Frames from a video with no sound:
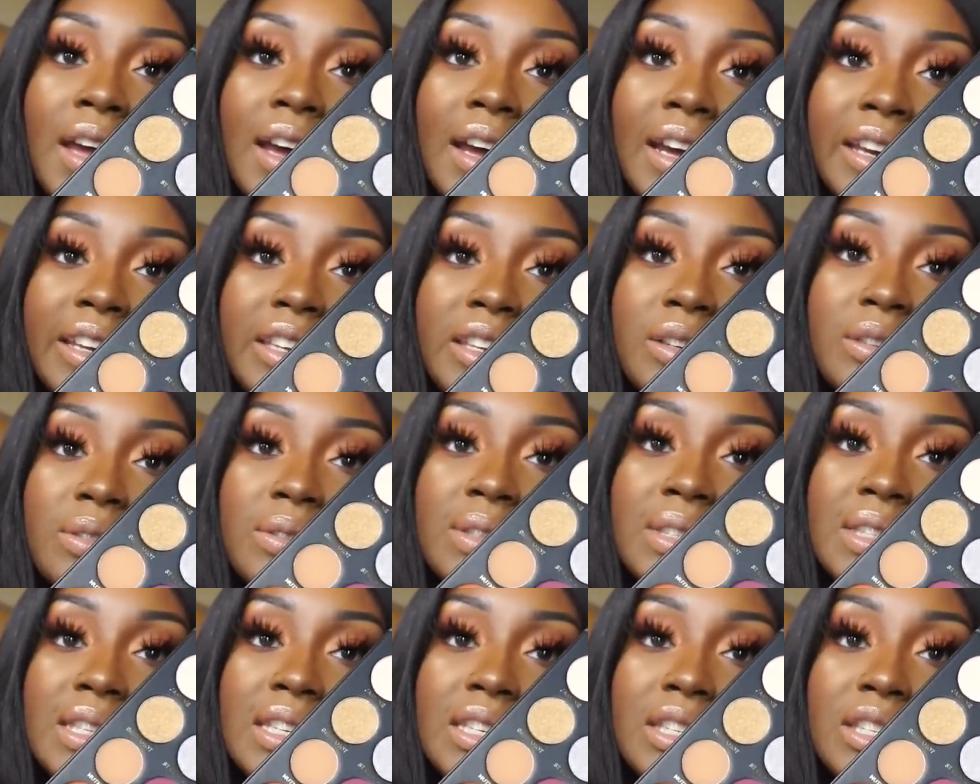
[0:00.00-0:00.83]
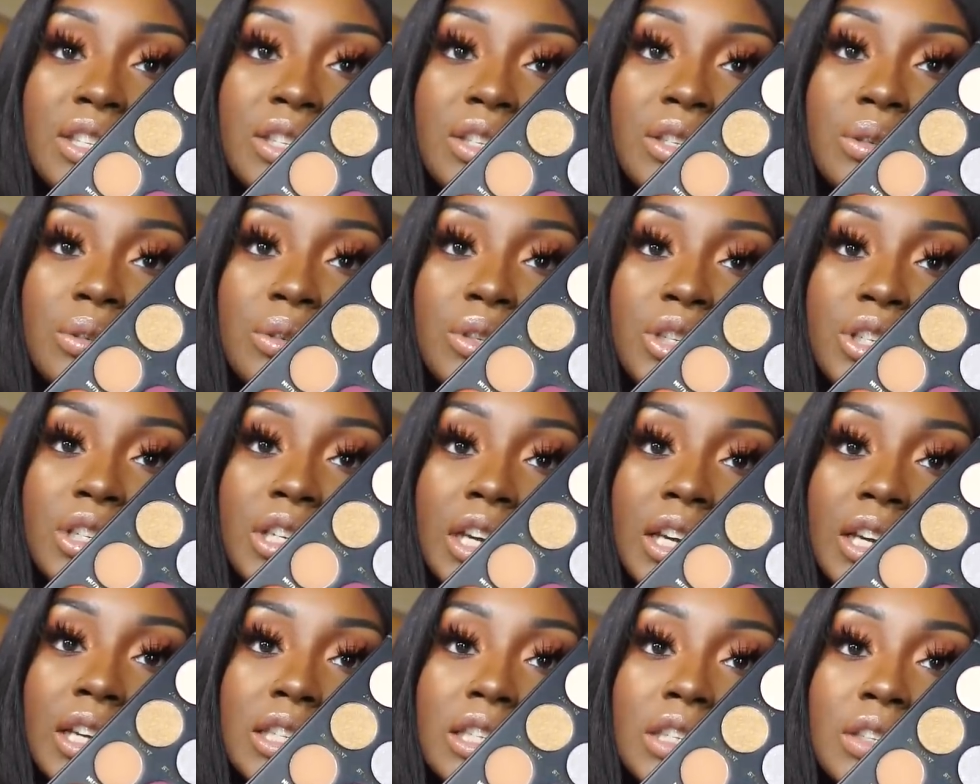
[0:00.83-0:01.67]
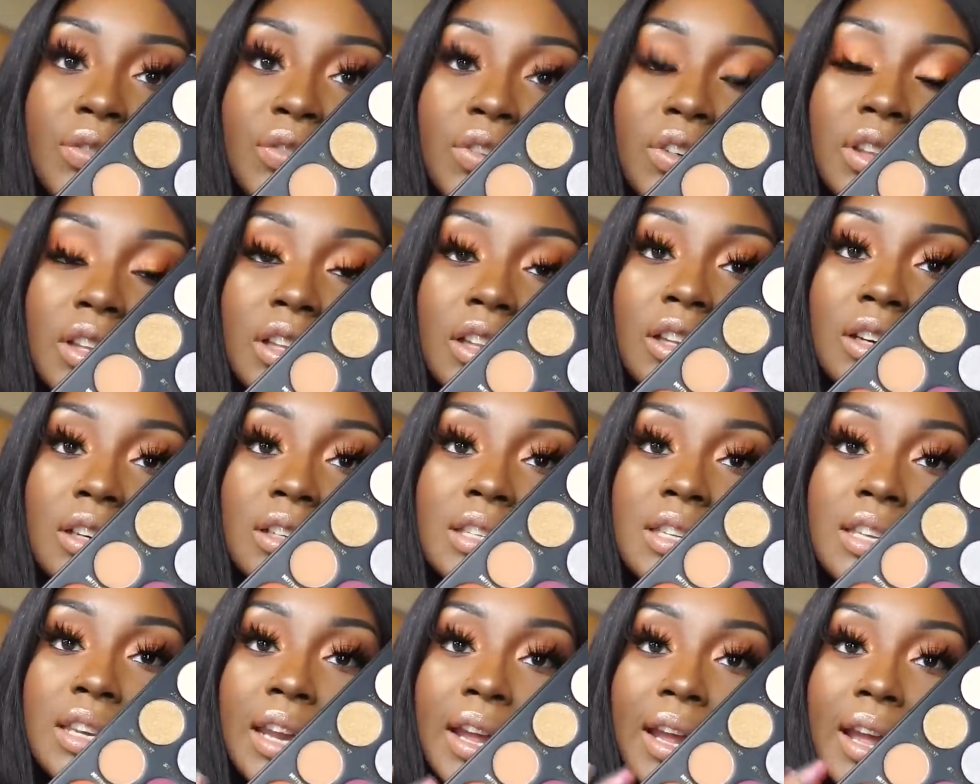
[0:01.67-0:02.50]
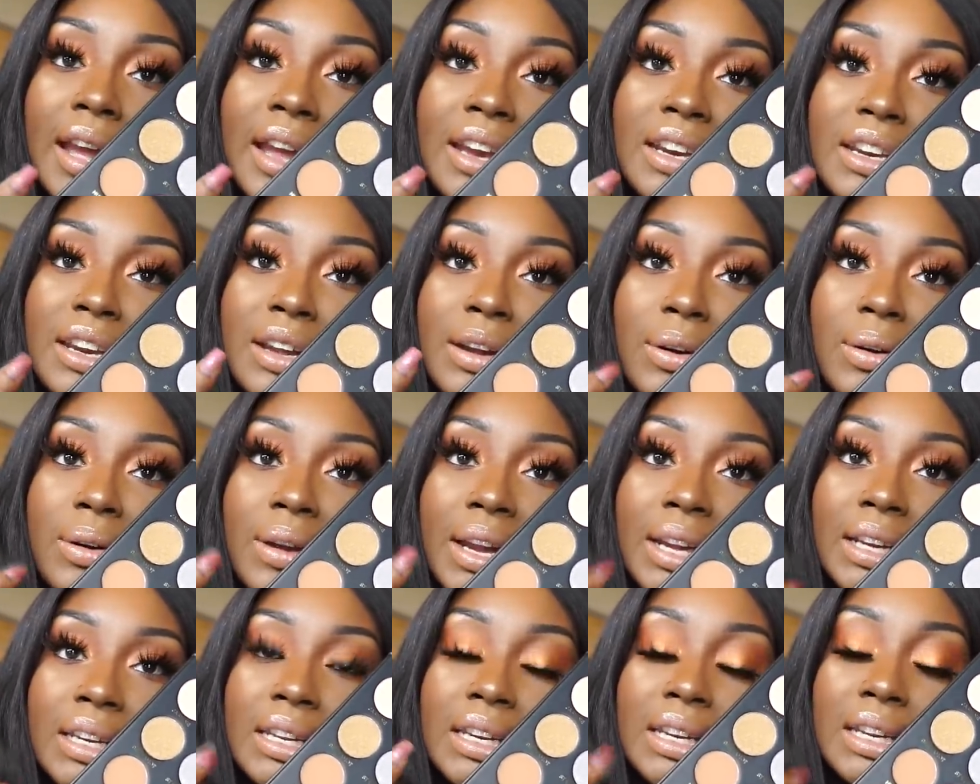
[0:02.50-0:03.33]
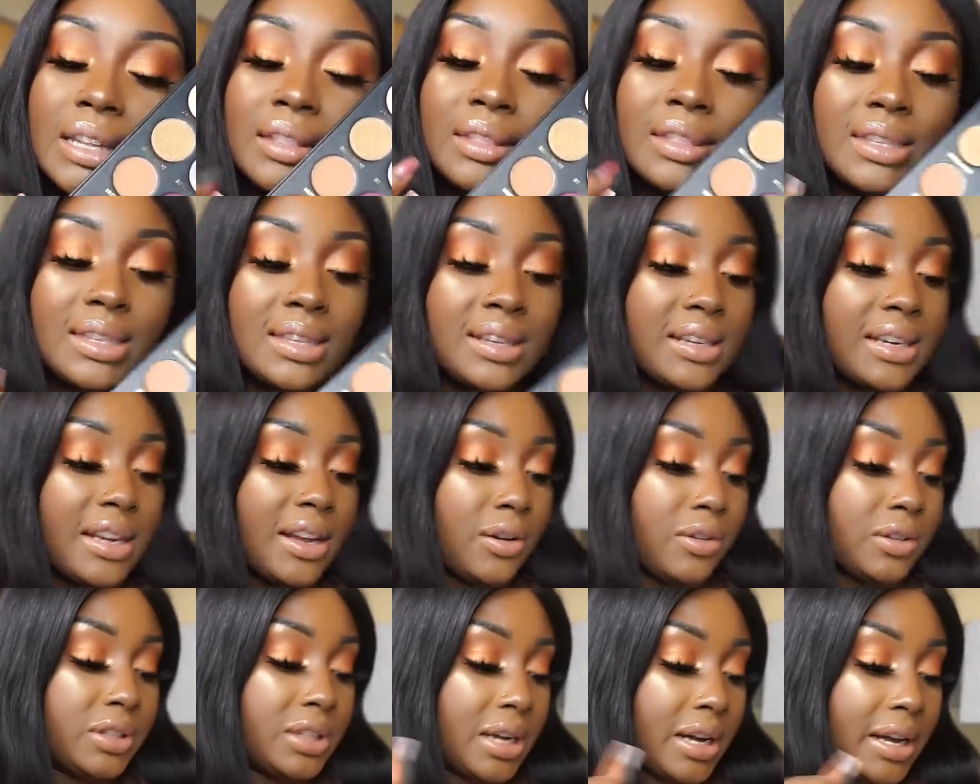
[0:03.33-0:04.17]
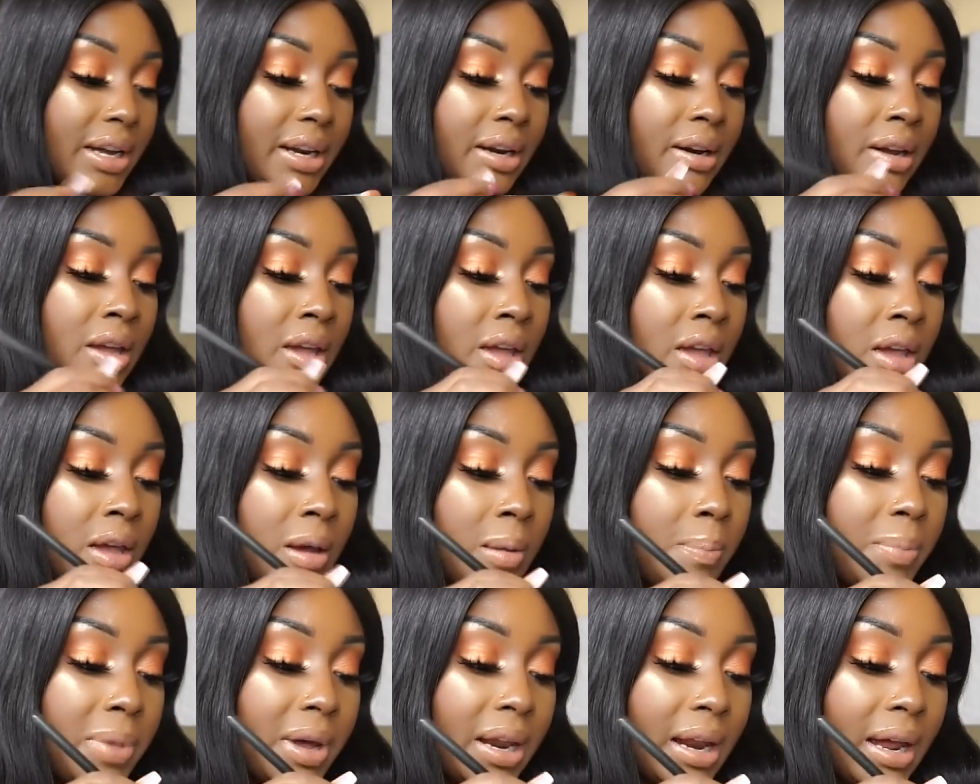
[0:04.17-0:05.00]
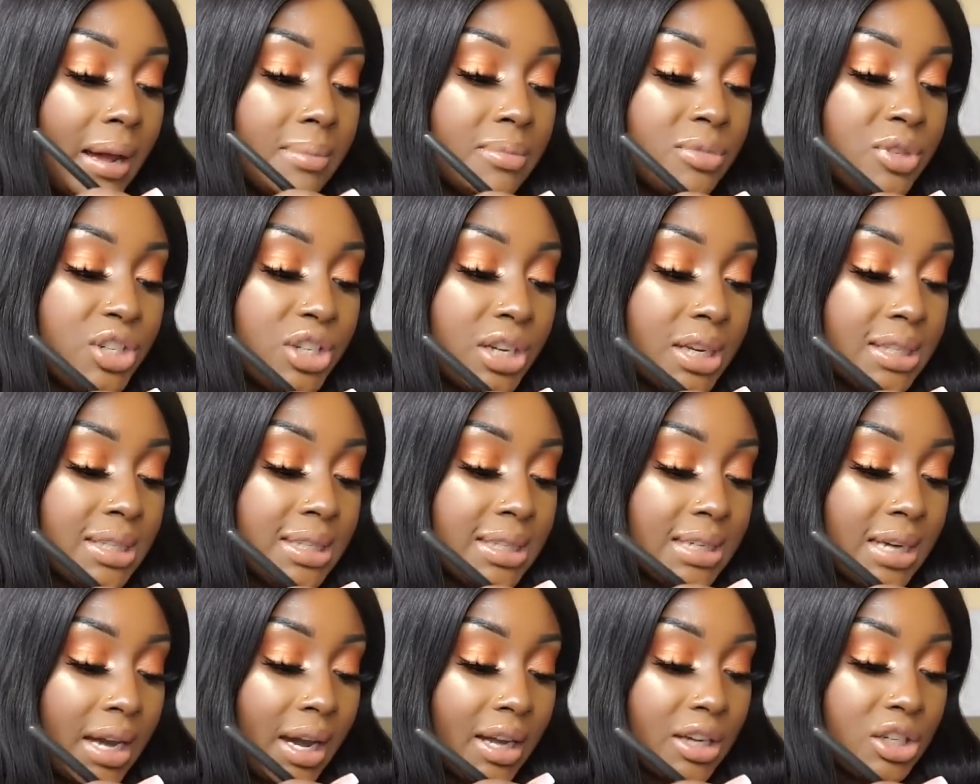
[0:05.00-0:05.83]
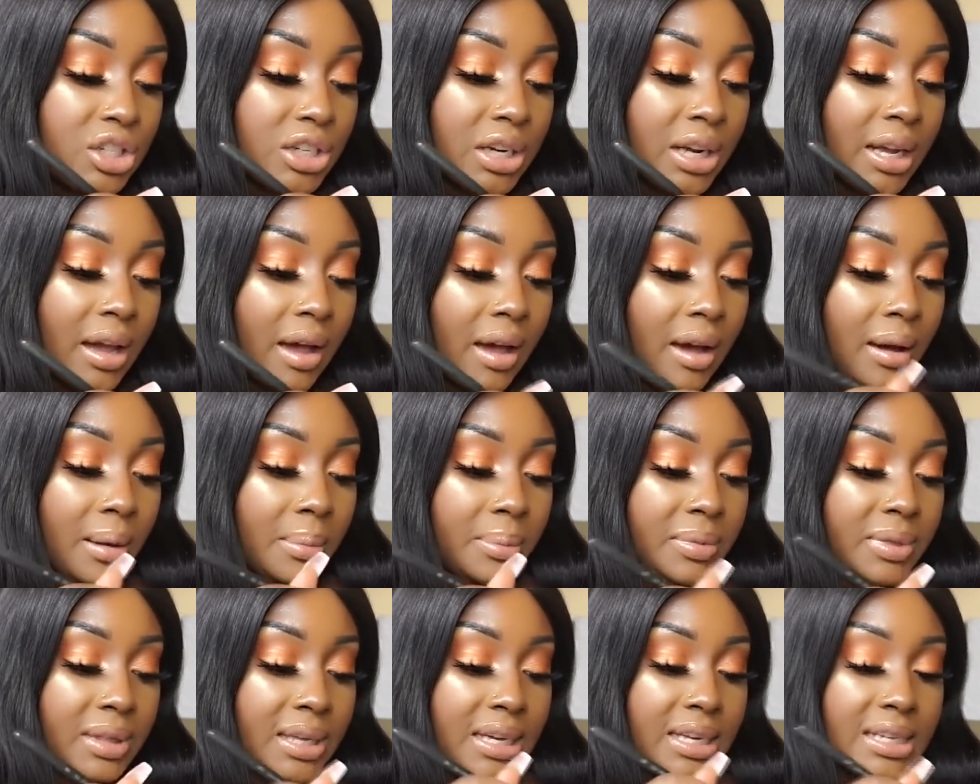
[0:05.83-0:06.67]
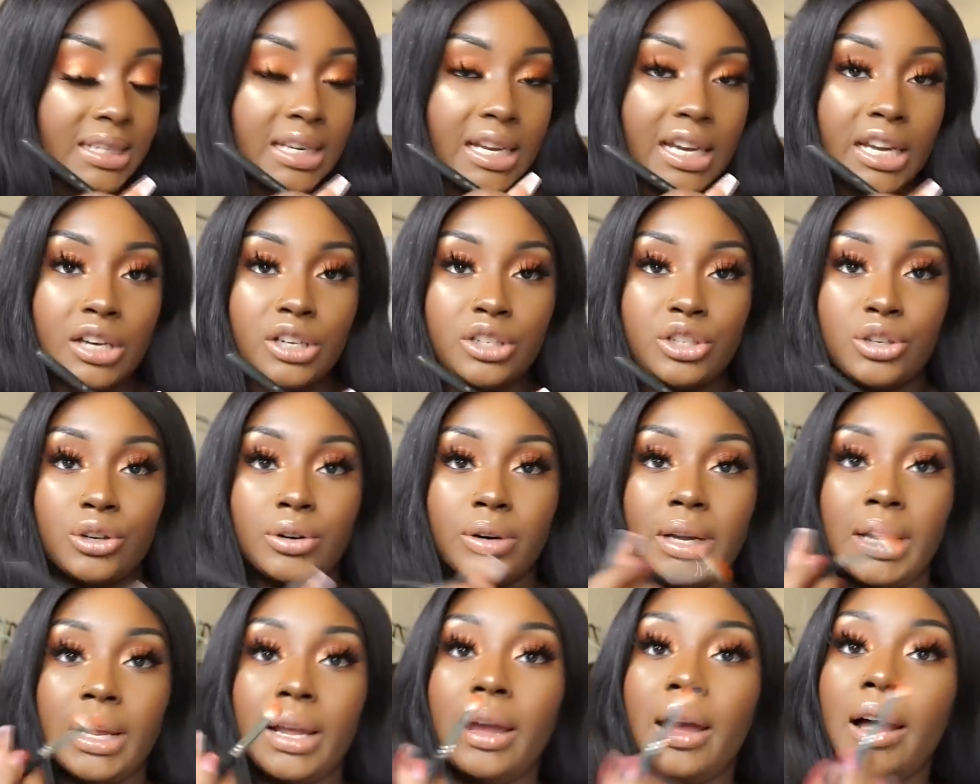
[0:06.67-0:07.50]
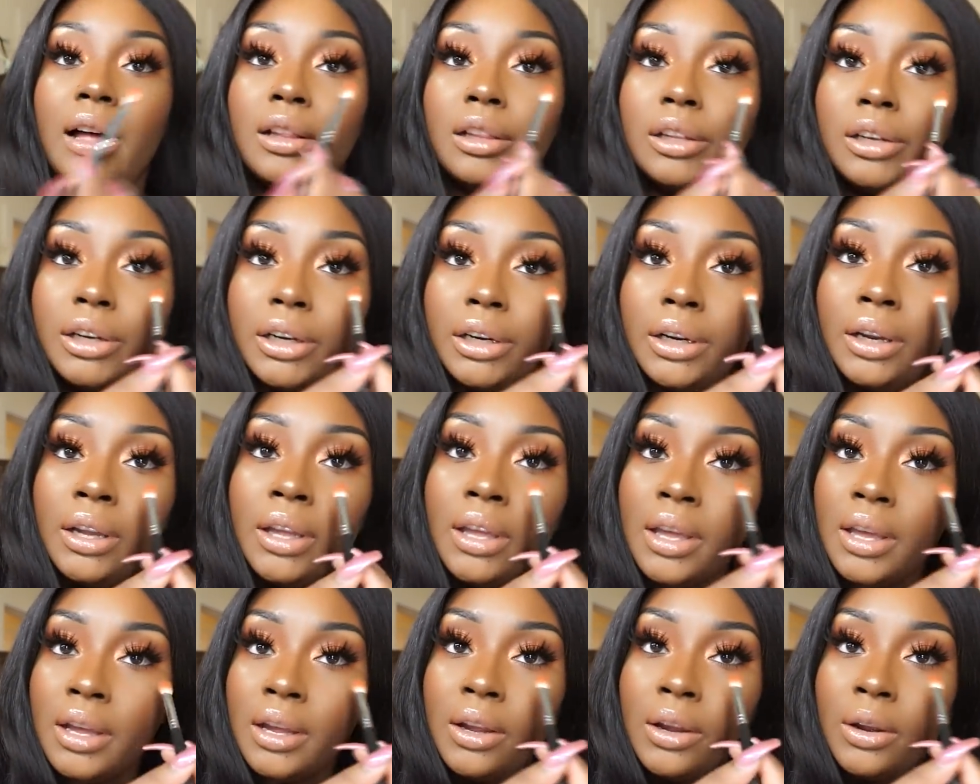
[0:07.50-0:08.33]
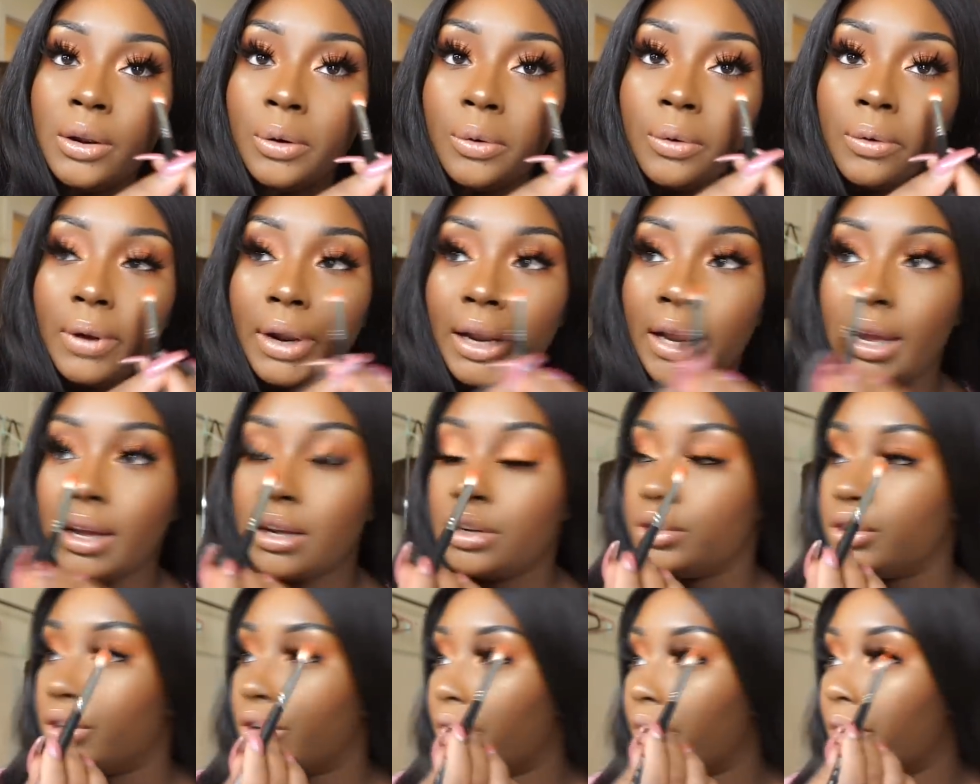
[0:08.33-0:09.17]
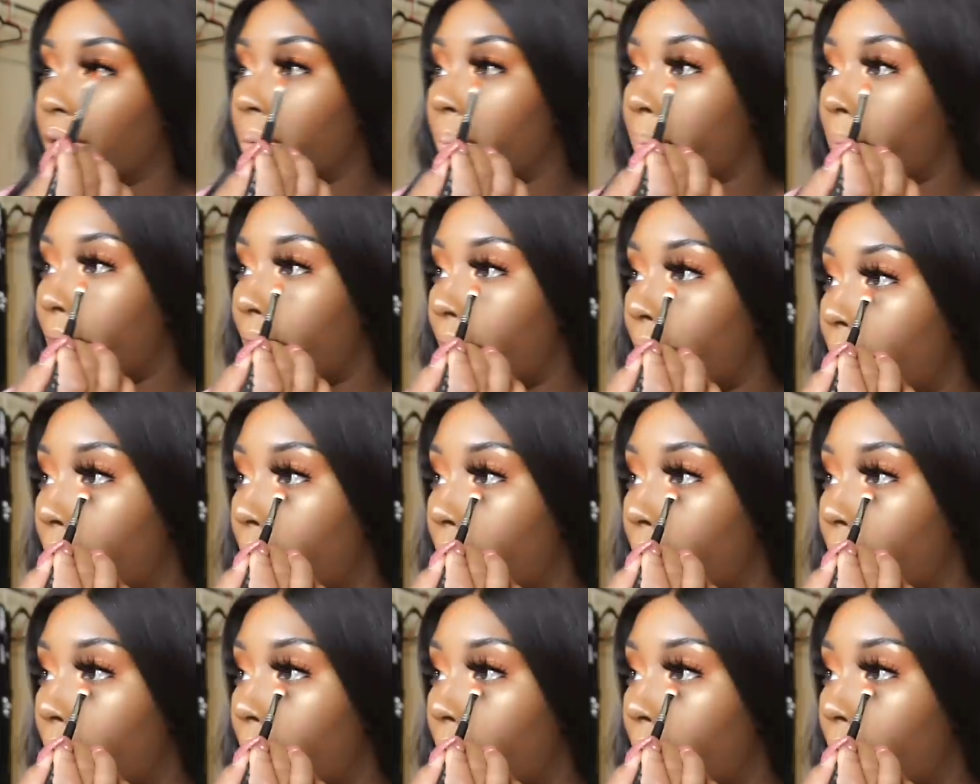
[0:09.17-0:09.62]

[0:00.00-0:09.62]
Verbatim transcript: I used these two shades for the lip today. I know, I need to get this nail done, but I'm just touching up the tangerine color right under my